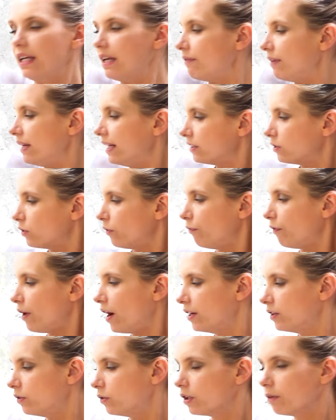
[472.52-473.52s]
give a little
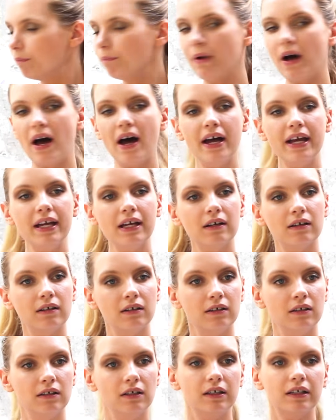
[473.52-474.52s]
final goodbye?
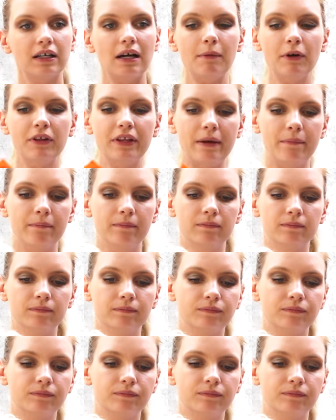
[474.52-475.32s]
Come on then.